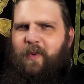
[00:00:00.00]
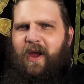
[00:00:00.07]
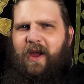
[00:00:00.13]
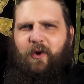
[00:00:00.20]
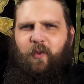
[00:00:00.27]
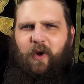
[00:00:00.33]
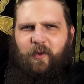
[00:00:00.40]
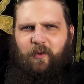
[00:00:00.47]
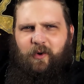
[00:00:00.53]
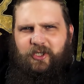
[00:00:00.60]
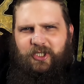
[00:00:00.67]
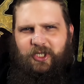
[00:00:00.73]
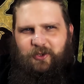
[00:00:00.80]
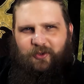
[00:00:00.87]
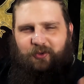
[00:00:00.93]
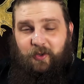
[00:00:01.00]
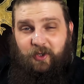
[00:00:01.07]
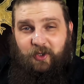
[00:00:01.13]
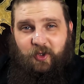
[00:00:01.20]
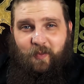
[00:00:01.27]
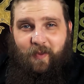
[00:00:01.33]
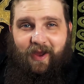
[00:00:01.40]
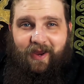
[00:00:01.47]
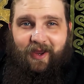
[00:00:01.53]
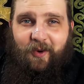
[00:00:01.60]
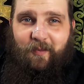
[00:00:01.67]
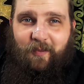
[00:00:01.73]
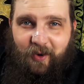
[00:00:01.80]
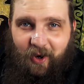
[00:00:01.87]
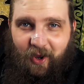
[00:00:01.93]
back, wayward children, to my
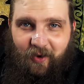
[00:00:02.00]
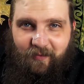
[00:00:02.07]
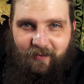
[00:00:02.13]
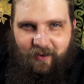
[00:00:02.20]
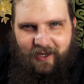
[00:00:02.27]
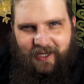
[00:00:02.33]
humble hovel.